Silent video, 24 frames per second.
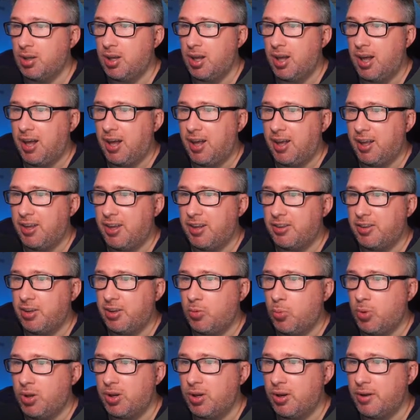
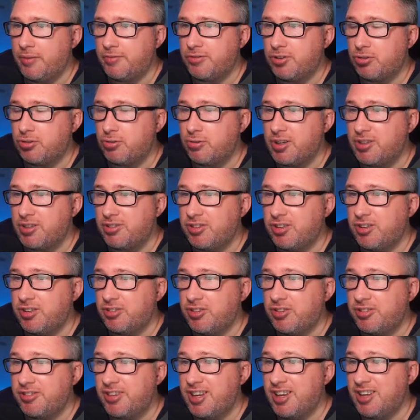the one that I've just created
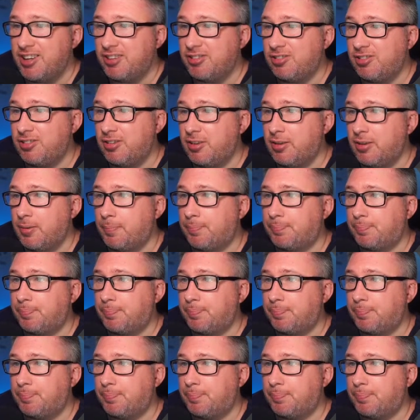as a test,